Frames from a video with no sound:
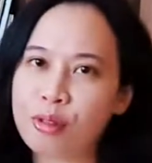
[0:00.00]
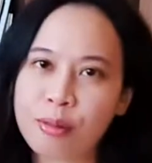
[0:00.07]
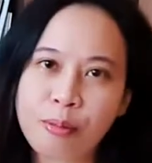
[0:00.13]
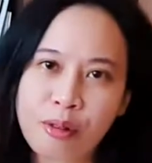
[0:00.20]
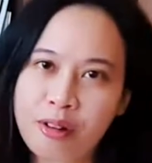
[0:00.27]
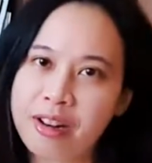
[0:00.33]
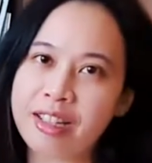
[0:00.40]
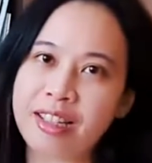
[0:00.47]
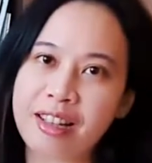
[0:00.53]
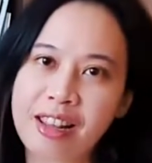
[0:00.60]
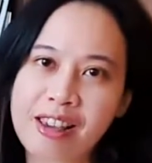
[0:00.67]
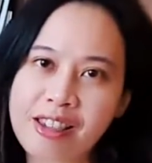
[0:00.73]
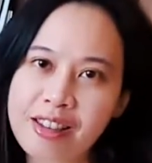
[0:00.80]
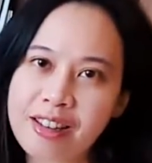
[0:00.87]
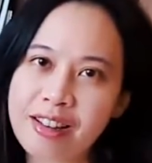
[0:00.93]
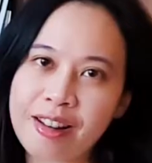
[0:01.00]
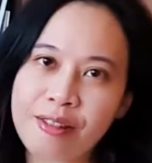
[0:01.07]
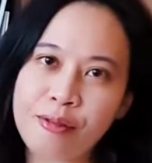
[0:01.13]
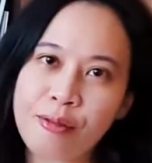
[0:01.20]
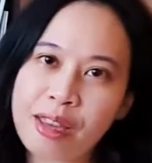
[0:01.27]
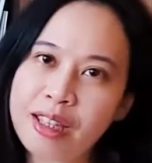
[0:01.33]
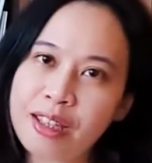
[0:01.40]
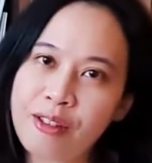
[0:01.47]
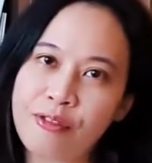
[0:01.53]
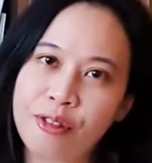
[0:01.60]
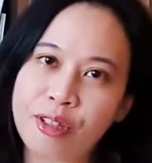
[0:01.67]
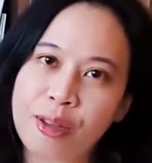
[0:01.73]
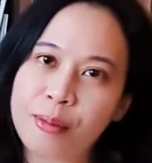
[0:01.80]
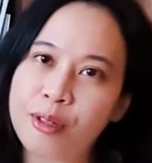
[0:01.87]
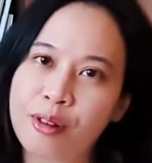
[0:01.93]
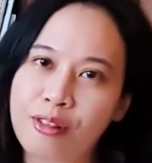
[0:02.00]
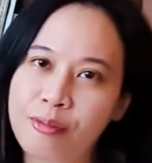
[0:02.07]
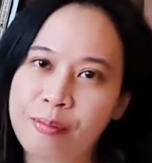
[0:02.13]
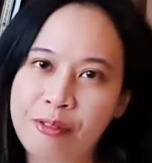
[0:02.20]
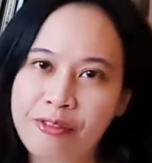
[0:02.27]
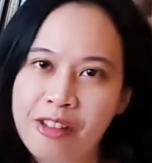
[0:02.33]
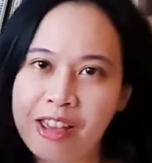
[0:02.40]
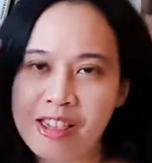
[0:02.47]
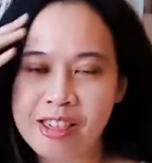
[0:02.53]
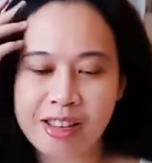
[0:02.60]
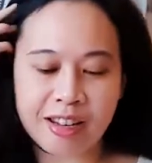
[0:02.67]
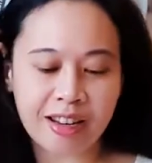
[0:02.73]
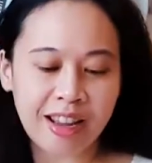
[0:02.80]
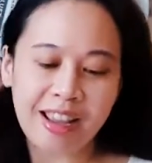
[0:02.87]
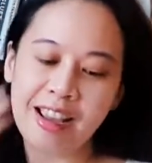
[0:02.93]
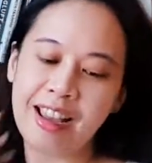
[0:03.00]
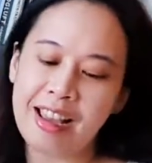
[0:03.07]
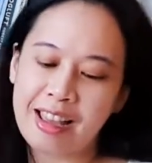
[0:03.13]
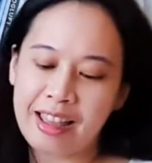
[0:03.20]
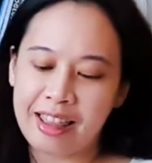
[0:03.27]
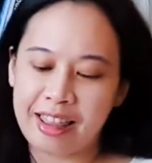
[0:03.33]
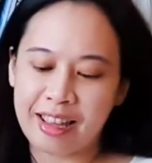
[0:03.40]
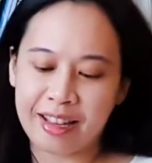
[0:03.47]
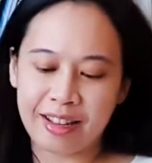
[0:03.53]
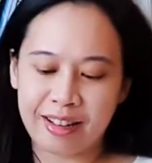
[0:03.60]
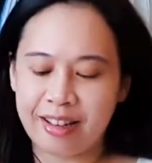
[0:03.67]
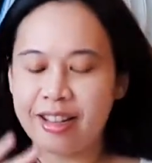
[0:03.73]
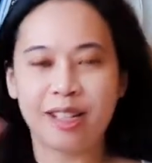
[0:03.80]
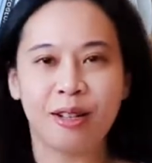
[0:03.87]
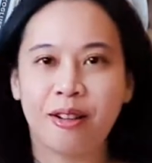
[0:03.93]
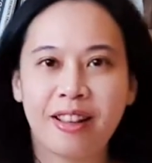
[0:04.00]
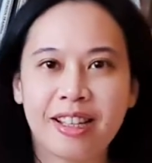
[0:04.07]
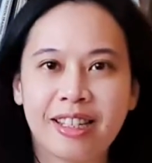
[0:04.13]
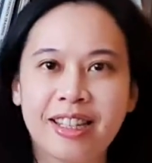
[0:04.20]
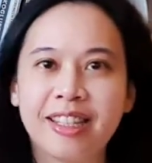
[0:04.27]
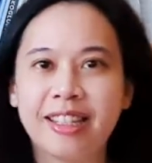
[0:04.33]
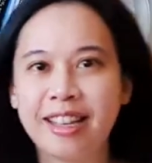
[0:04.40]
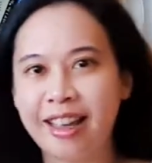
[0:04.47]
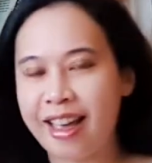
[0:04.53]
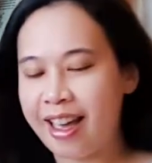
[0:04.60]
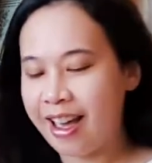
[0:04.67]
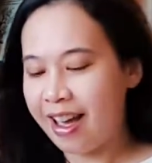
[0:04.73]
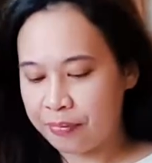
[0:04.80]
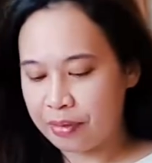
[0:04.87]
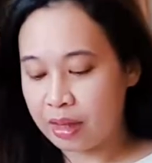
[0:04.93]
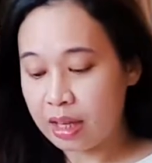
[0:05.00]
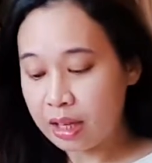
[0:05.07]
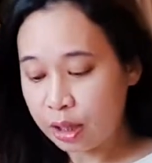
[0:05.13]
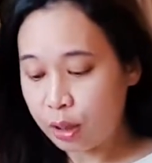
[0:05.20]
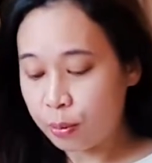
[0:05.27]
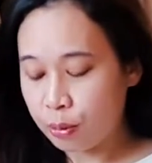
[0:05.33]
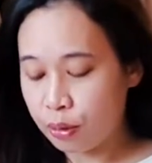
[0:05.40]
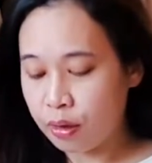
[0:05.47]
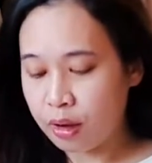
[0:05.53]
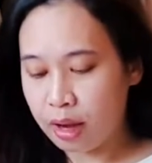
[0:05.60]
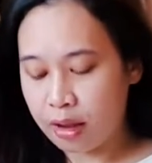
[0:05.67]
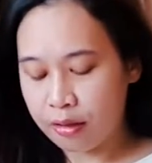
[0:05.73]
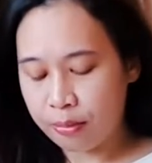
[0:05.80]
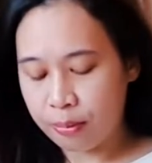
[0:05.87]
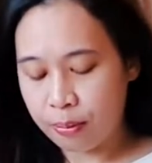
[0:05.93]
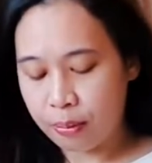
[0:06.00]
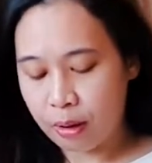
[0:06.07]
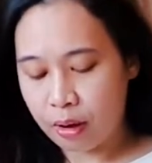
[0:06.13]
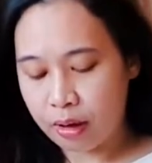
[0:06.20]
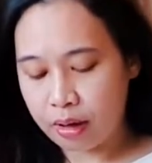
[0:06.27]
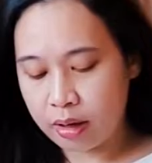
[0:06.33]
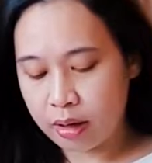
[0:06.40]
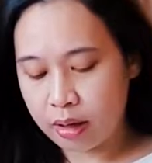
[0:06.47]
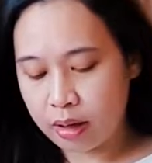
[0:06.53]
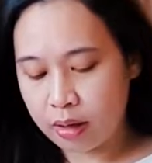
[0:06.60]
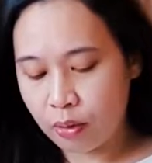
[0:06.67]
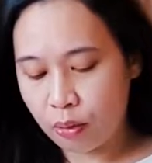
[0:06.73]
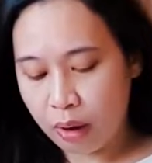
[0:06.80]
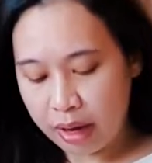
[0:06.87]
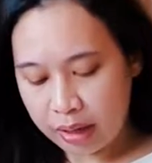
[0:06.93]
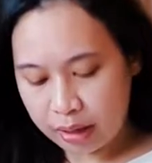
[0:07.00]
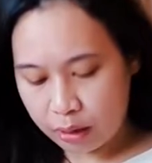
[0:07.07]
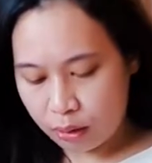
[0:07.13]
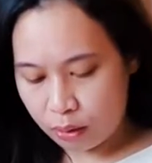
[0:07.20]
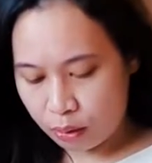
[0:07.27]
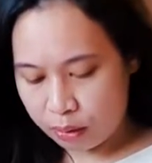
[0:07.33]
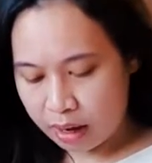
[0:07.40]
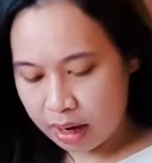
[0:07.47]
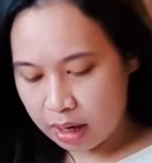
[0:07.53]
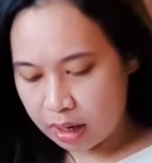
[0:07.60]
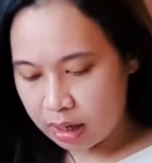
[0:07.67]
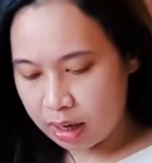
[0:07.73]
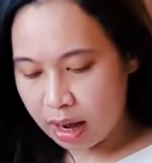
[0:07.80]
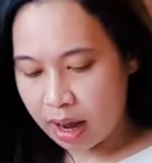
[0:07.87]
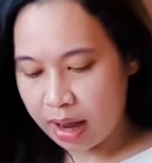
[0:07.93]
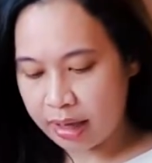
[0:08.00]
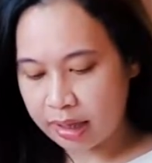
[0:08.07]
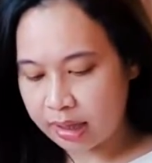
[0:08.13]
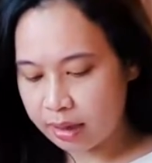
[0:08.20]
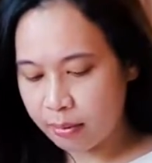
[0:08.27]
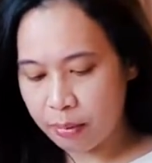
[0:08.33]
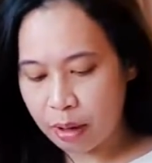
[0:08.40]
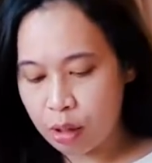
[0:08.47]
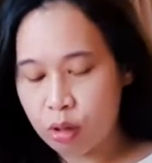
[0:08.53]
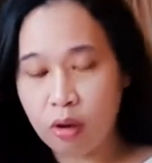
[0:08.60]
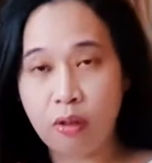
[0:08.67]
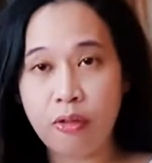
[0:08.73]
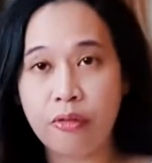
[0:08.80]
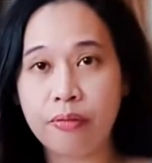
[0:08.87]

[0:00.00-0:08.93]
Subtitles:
procrastination and waiting for some sort of perfection that does not exist. This book I bought a while ago, and it has a bunch of